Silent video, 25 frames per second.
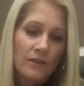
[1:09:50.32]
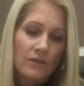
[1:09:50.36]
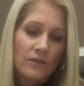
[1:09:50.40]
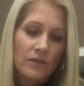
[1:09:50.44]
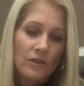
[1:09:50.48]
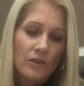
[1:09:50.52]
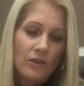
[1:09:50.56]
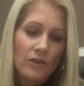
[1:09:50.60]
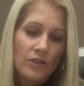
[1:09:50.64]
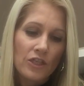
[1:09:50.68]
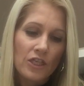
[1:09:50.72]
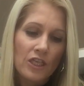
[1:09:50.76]

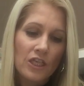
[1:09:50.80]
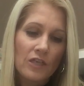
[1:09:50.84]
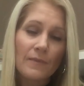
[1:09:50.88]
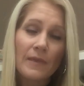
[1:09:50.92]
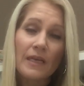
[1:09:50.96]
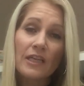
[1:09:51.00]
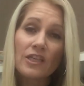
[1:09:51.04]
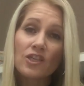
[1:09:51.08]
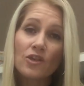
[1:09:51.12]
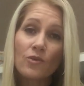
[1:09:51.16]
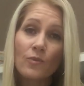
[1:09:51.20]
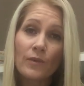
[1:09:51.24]
So as you can
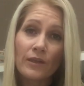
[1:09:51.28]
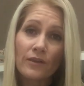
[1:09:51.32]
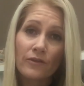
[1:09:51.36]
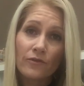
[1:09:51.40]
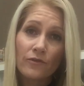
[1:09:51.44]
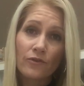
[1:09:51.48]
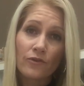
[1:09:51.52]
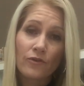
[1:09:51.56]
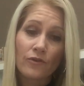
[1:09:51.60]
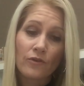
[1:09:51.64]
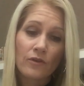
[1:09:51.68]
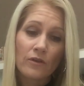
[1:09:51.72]
imagine, I went
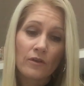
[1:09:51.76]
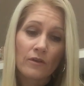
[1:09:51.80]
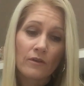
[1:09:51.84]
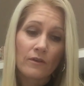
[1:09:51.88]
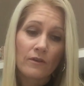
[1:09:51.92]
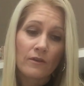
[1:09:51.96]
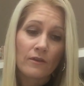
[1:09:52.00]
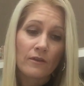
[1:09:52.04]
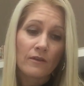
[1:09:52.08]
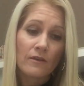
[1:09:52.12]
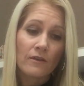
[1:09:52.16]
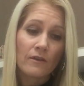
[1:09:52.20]
through
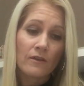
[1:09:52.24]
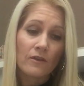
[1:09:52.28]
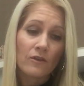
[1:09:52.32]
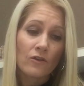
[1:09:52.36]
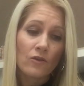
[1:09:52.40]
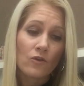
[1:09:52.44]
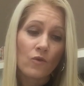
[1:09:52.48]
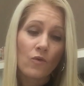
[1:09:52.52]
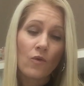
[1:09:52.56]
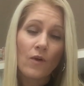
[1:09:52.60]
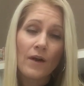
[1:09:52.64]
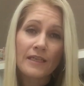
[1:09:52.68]

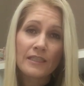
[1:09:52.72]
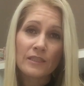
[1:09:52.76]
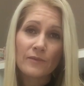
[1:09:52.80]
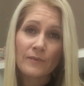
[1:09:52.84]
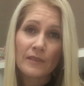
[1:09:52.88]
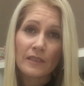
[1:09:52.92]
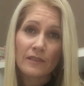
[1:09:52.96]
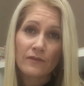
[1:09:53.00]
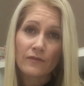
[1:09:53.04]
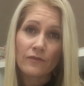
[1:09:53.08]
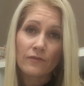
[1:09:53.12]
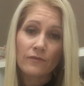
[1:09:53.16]
quite a
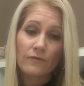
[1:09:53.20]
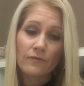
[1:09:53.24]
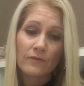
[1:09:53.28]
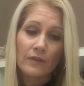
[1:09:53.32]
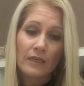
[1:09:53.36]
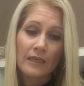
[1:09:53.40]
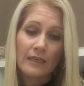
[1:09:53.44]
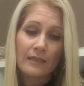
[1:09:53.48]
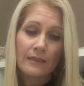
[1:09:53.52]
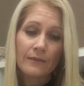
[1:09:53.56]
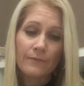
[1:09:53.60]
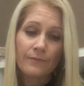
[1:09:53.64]
bit of
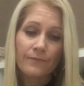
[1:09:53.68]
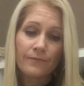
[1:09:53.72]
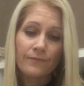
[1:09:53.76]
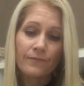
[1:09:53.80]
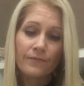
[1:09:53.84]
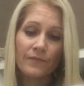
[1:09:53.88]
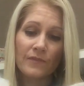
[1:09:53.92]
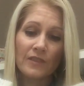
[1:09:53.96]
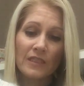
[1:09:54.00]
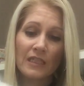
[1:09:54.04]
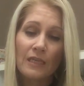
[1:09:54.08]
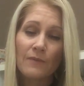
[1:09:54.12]

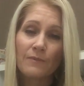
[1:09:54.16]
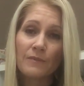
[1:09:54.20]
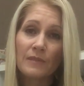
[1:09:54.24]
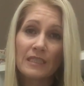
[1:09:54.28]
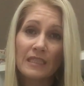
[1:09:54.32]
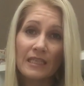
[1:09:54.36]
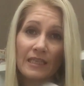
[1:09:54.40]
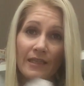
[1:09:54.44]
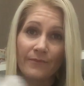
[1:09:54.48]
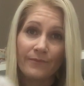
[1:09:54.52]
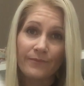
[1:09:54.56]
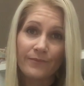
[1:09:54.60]

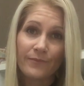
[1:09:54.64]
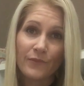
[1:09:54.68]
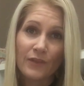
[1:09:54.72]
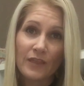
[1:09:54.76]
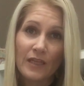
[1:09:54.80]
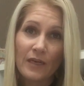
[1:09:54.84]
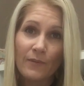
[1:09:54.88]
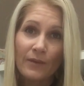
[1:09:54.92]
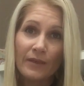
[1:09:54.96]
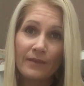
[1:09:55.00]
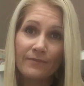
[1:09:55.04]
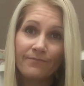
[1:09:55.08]
DMC with
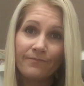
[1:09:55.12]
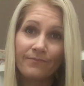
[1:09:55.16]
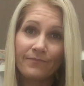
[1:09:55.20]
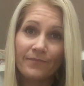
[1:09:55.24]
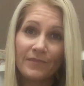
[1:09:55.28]
that one,